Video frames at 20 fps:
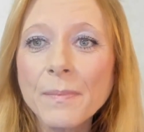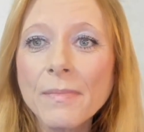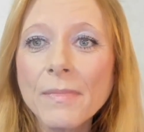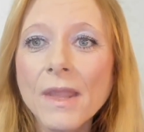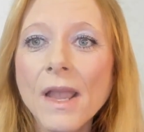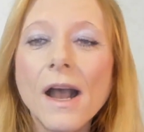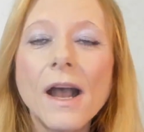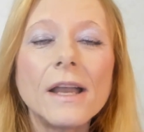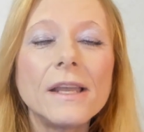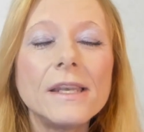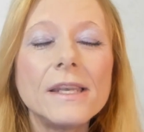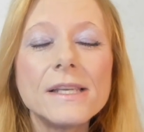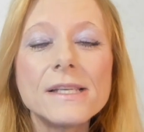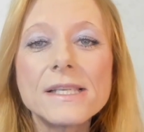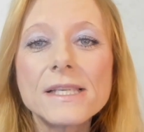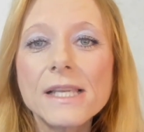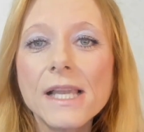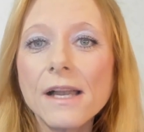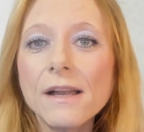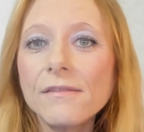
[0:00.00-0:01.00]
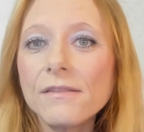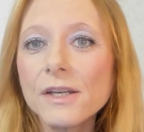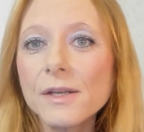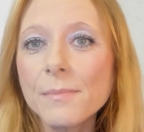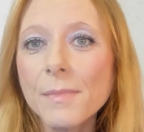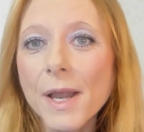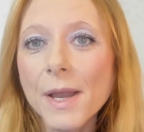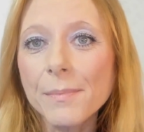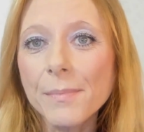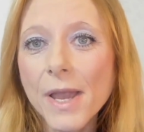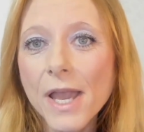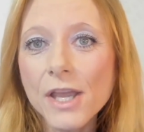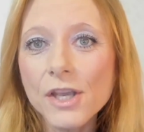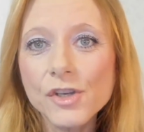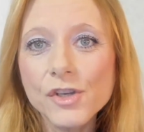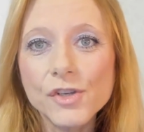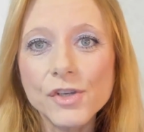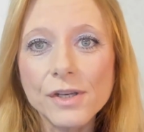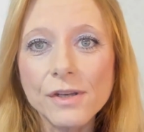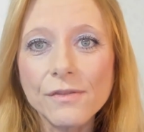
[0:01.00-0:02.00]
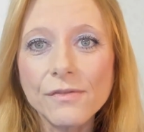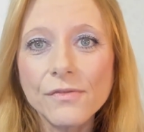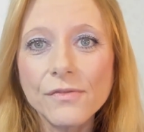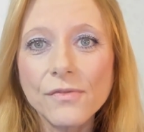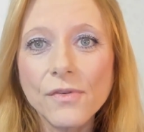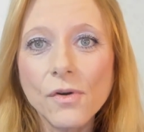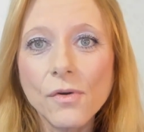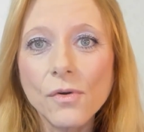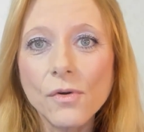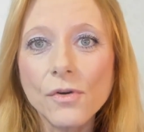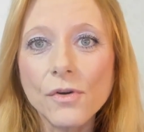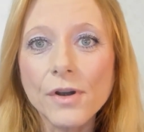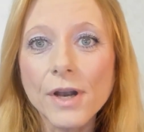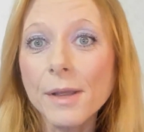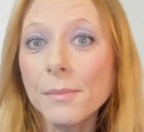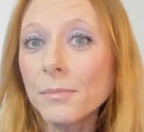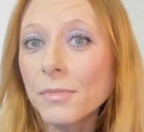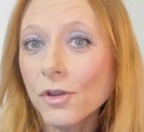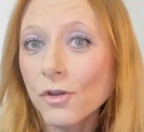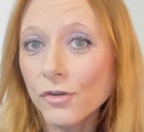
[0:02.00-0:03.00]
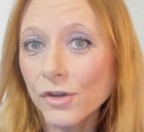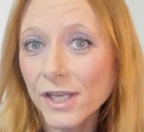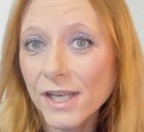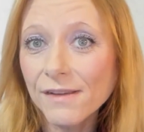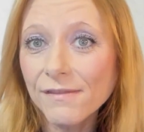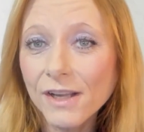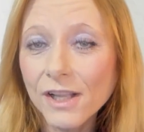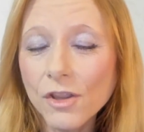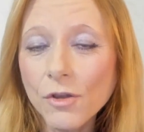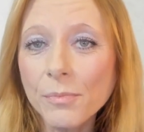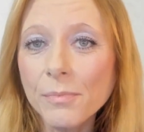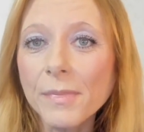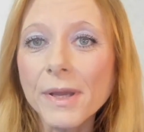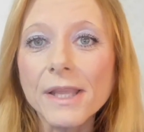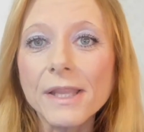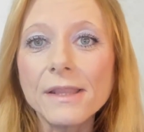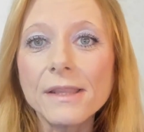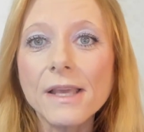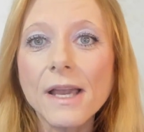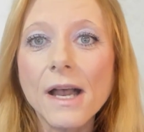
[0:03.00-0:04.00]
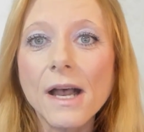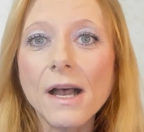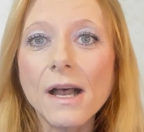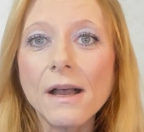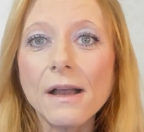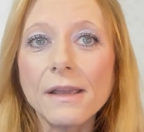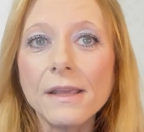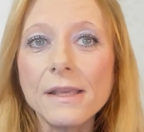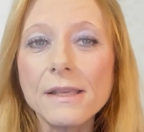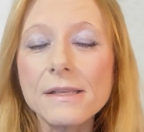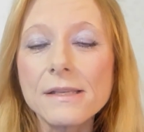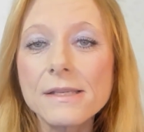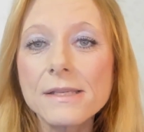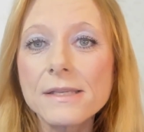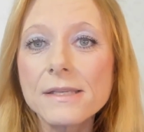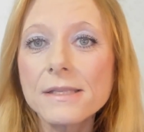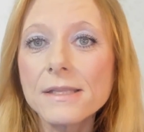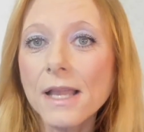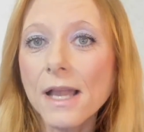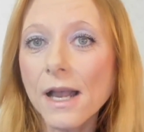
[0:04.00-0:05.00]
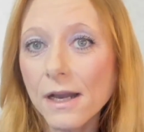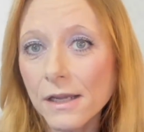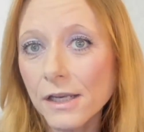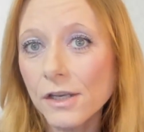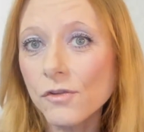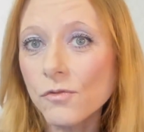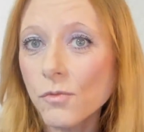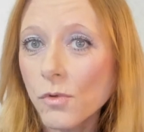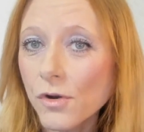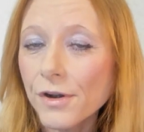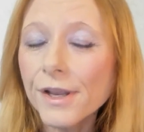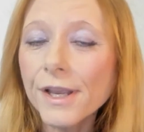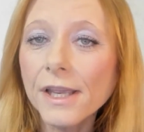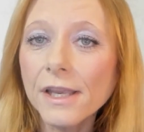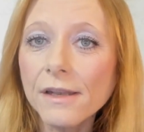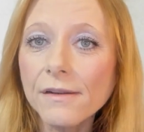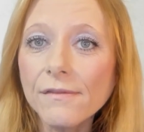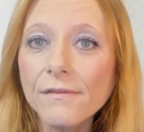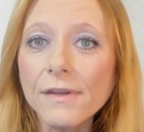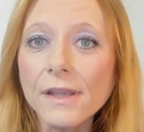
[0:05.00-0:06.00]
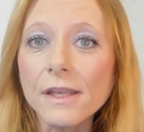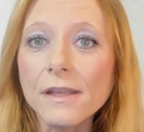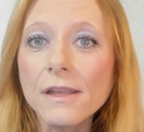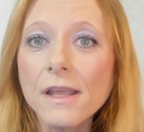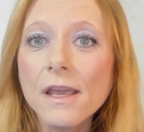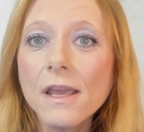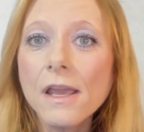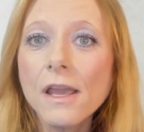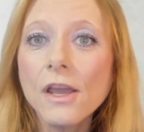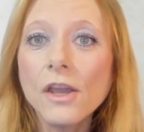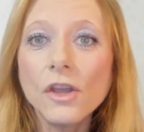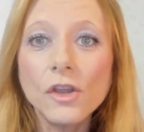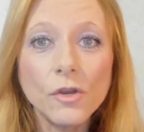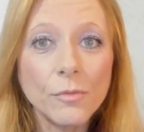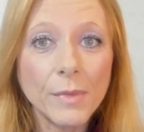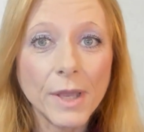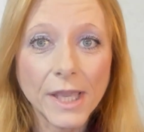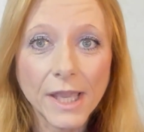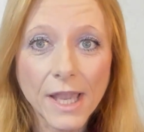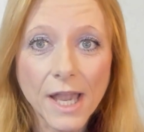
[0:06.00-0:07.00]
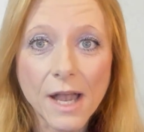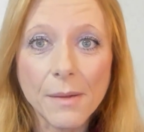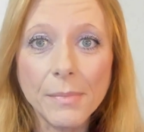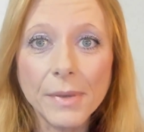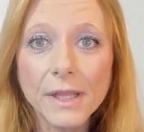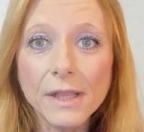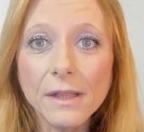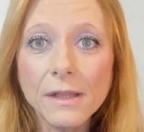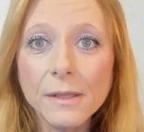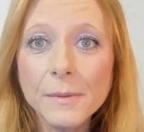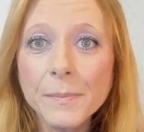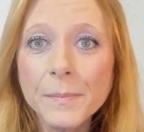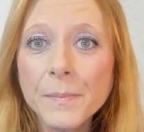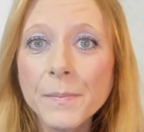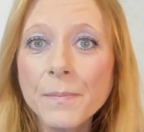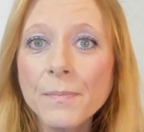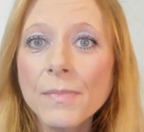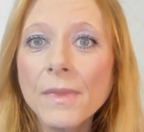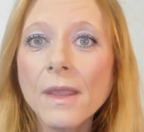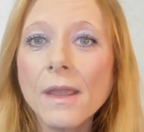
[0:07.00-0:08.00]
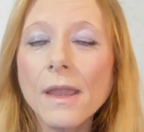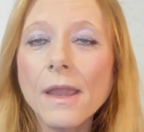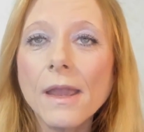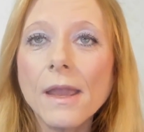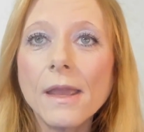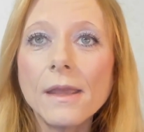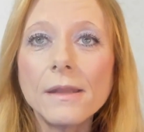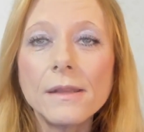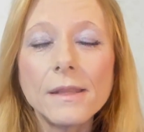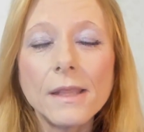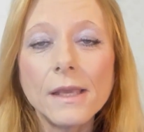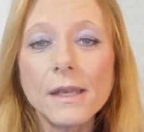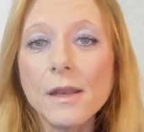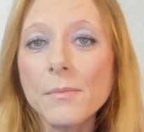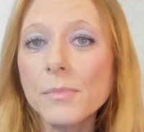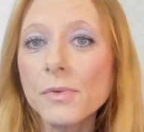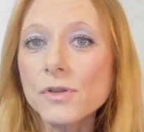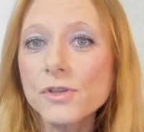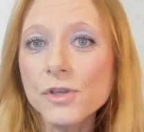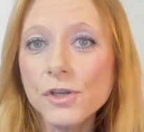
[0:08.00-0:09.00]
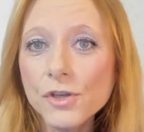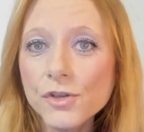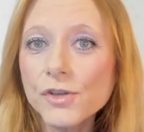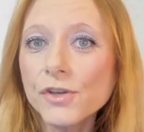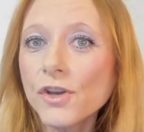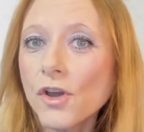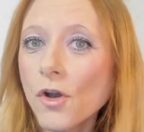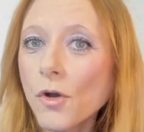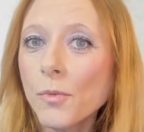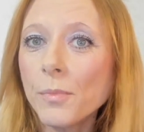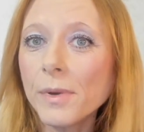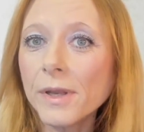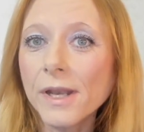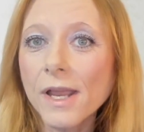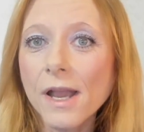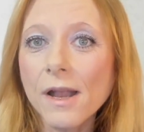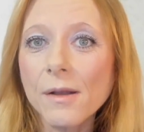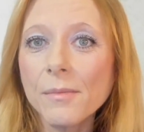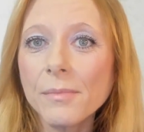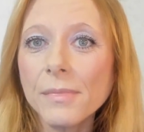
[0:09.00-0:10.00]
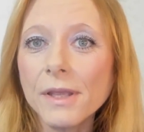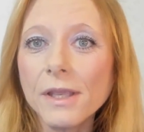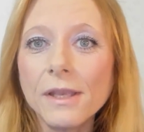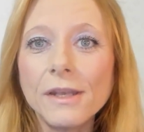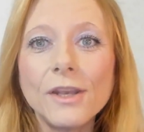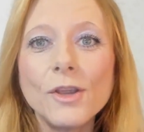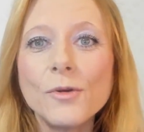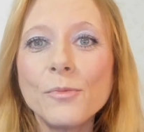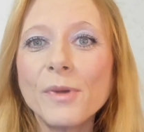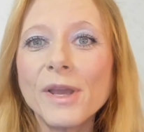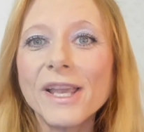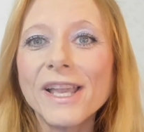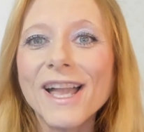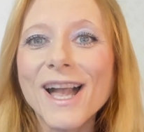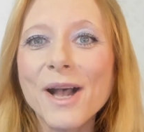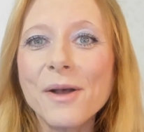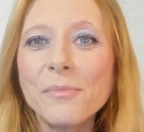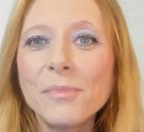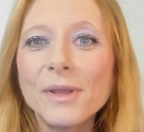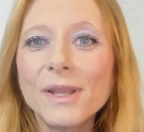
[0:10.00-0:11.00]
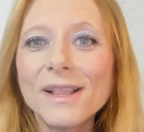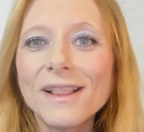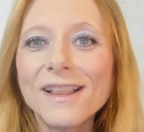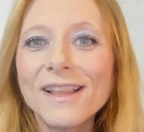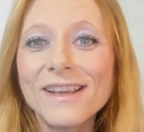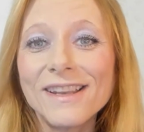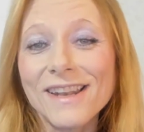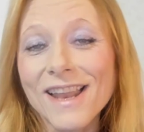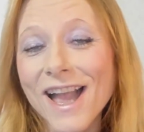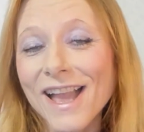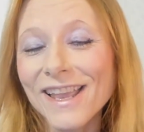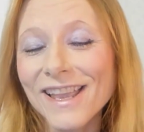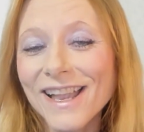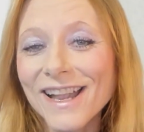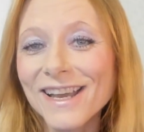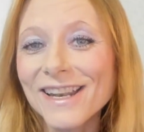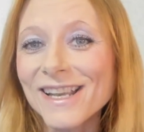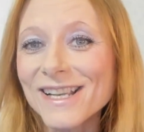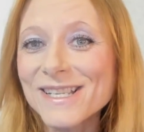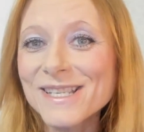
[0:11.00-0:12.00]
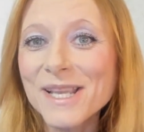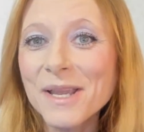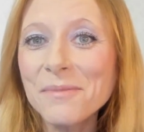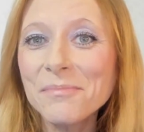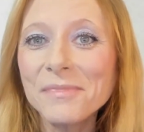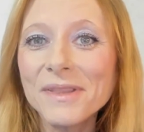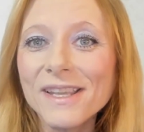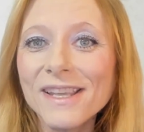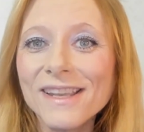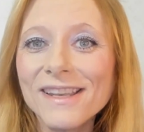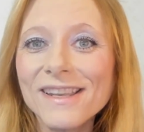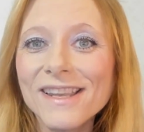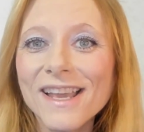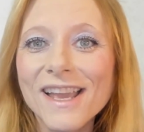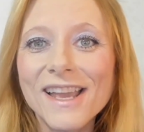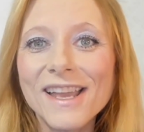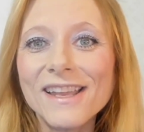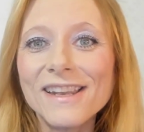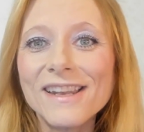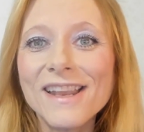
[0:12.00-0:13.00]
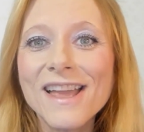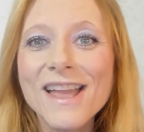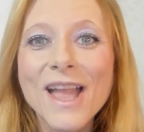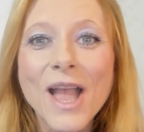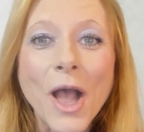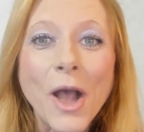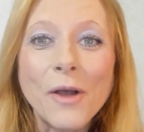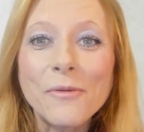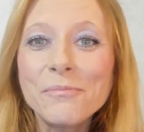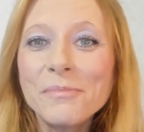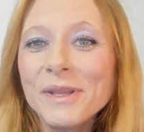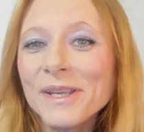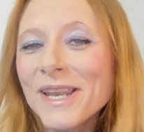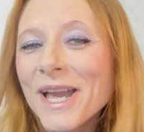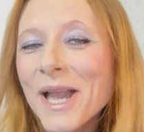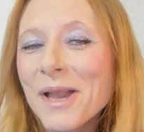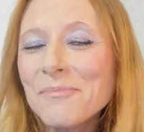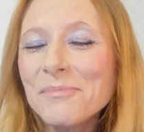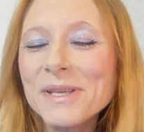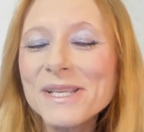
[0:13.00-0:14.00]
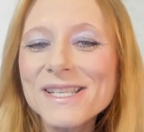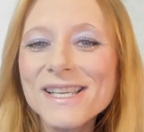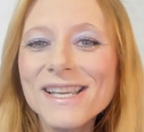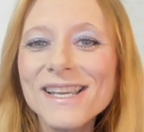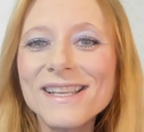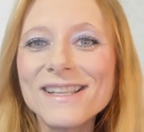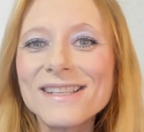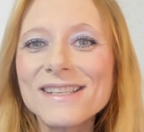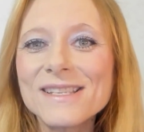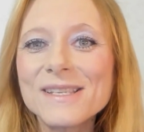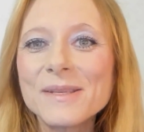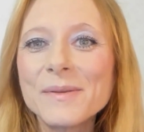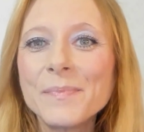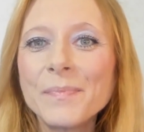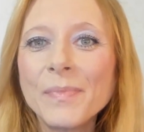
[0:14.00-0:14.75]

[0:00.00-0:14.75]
I discovered my passion for employee development. I started working with human capital, and then a position opened up in human capital and I got accepted, and I've been happy since